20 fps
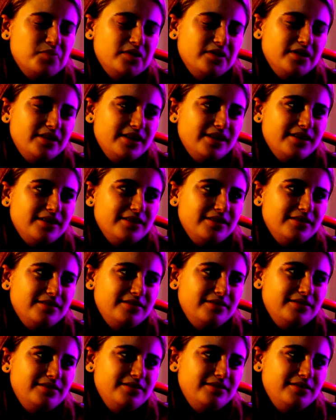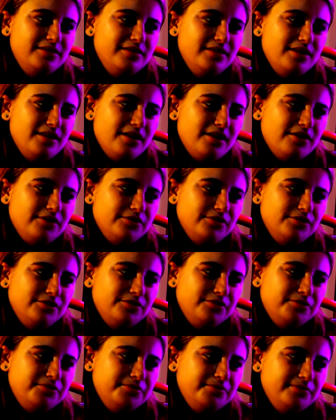But like I
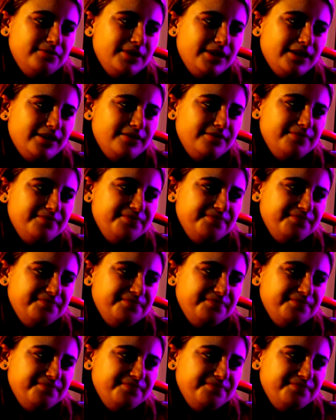also want